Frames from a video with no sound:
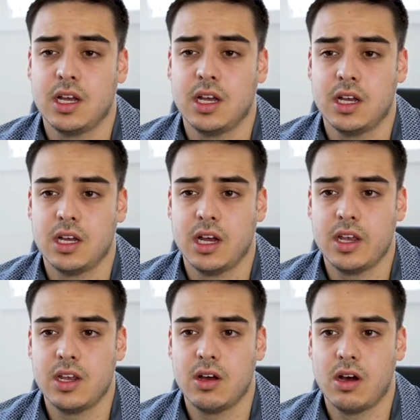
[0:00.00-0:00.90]
Are
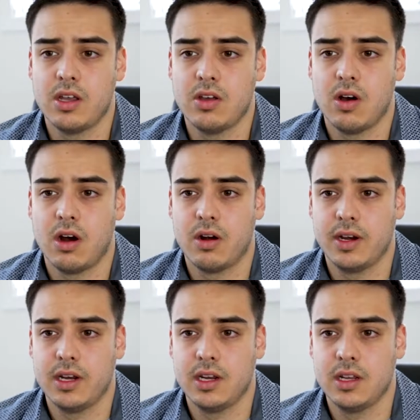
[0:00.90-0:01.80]
you
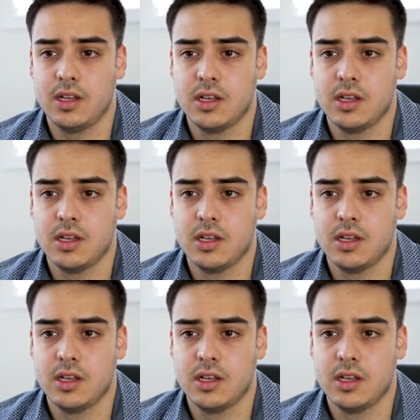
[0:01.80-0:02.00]
hiring